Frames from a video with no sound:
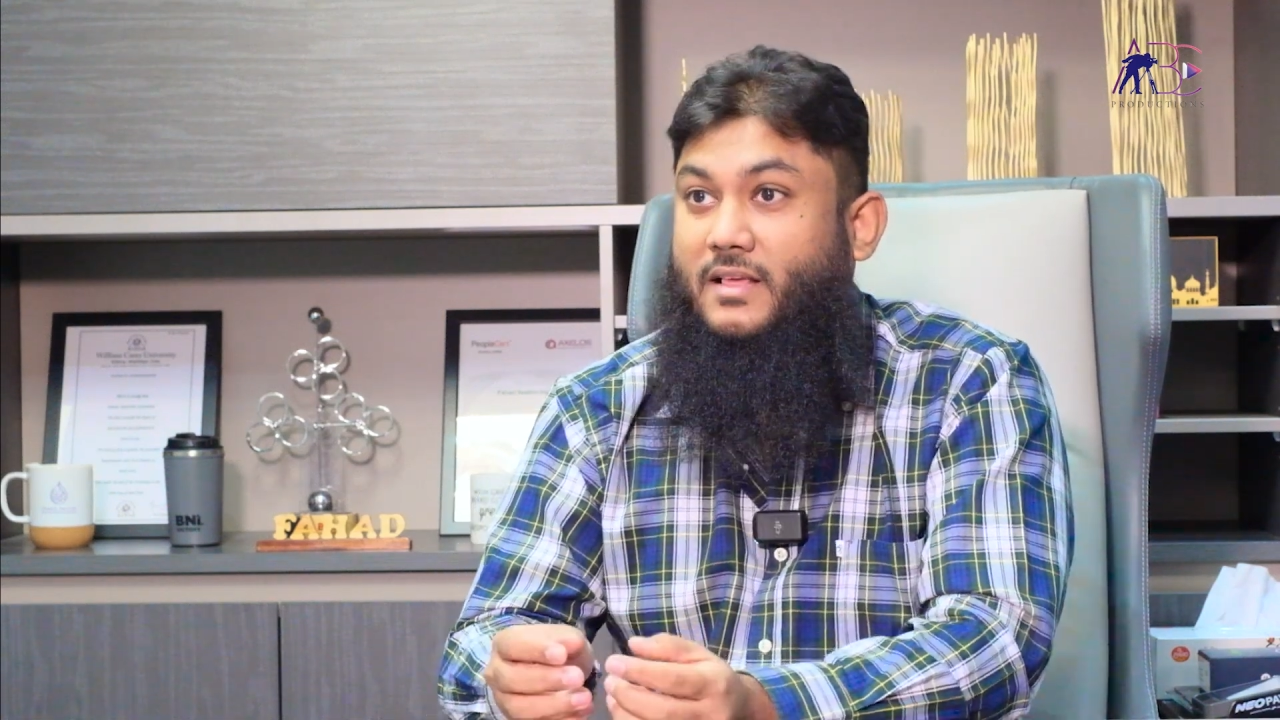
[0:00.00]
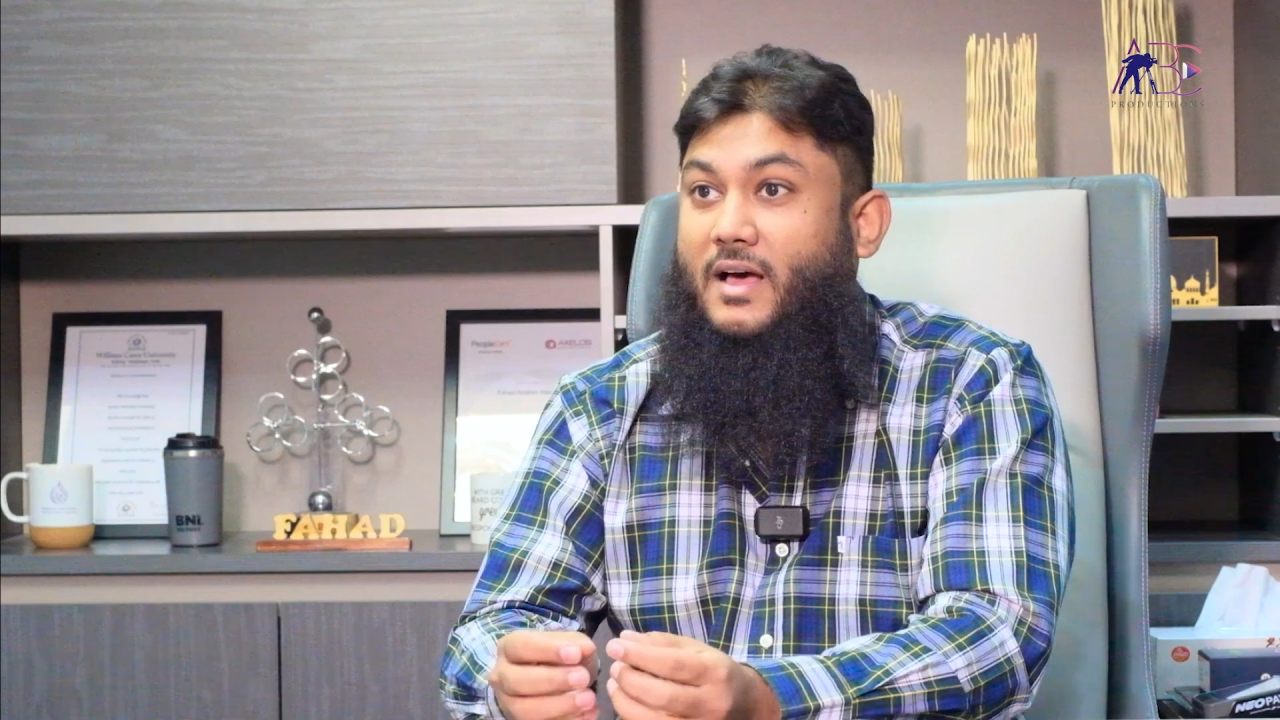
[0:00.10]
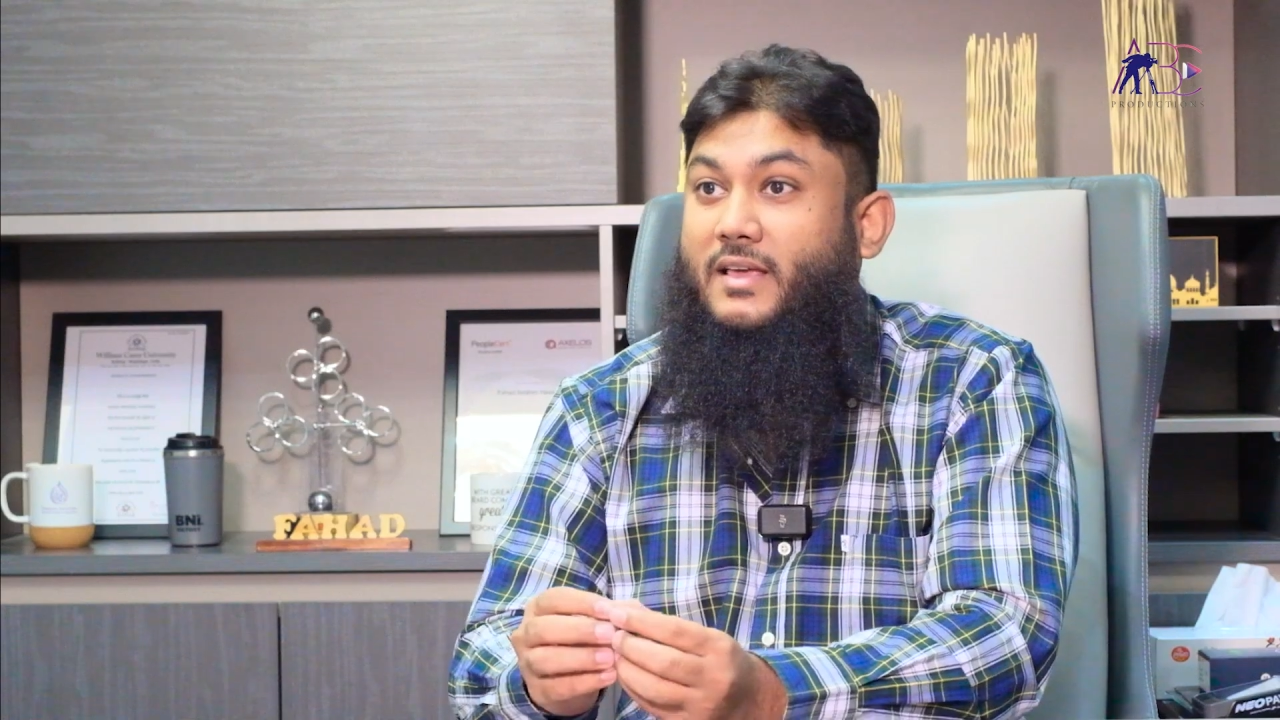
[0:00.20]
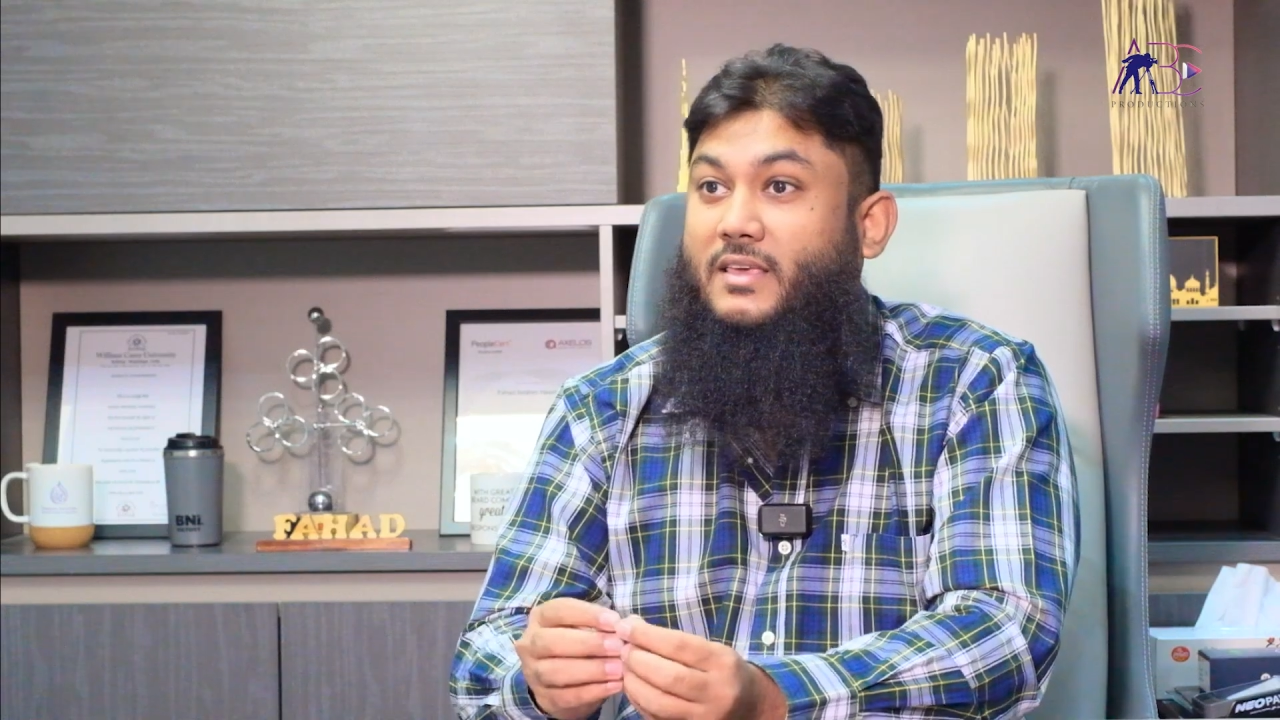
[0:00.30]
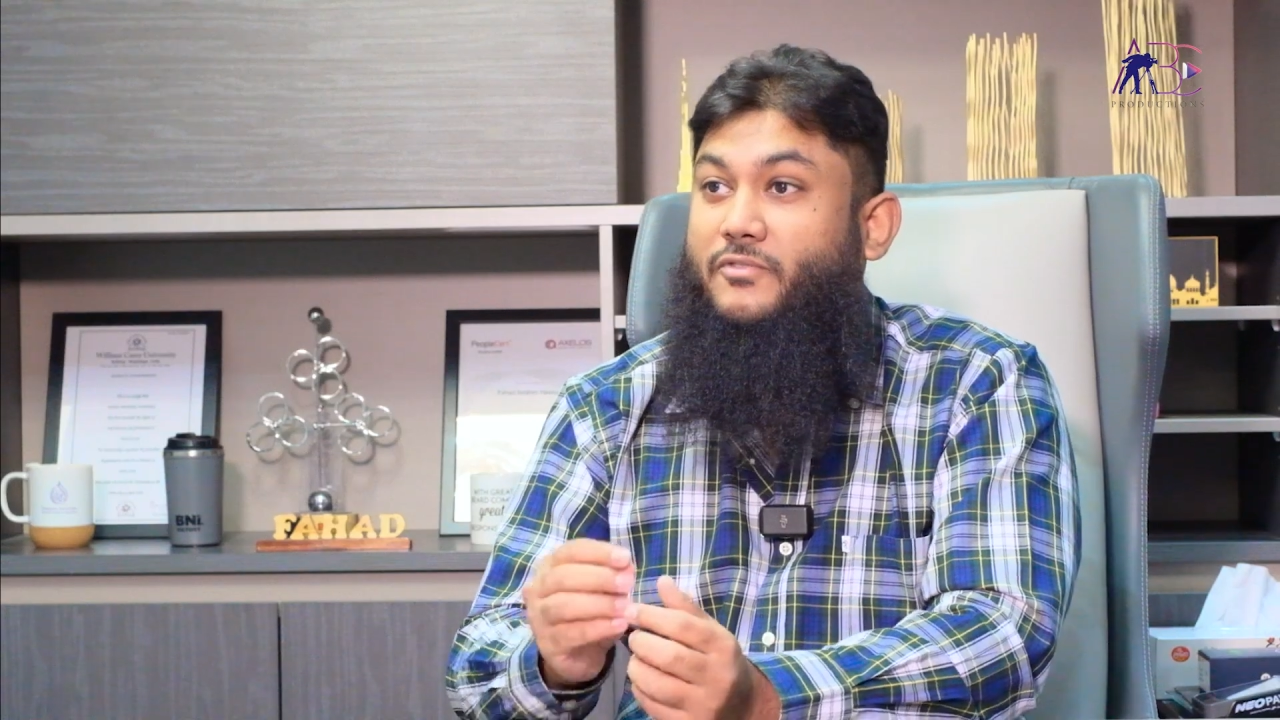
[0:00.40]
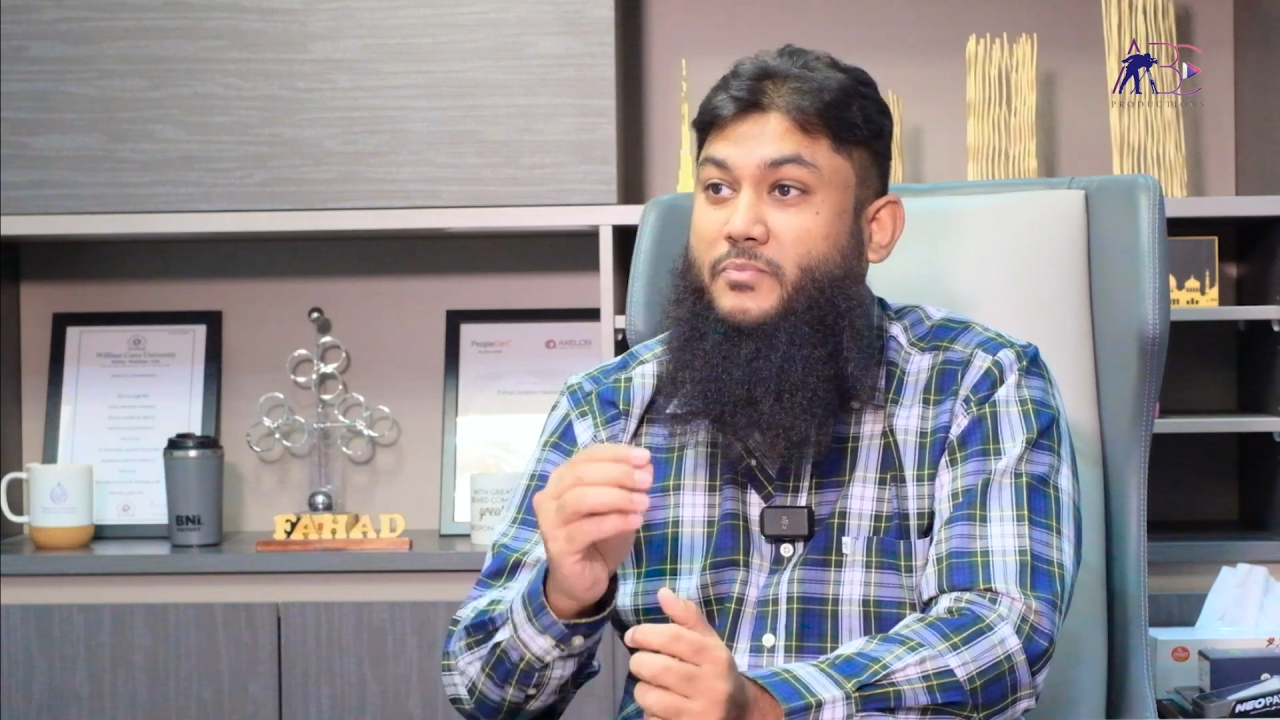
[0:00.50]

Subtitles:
I give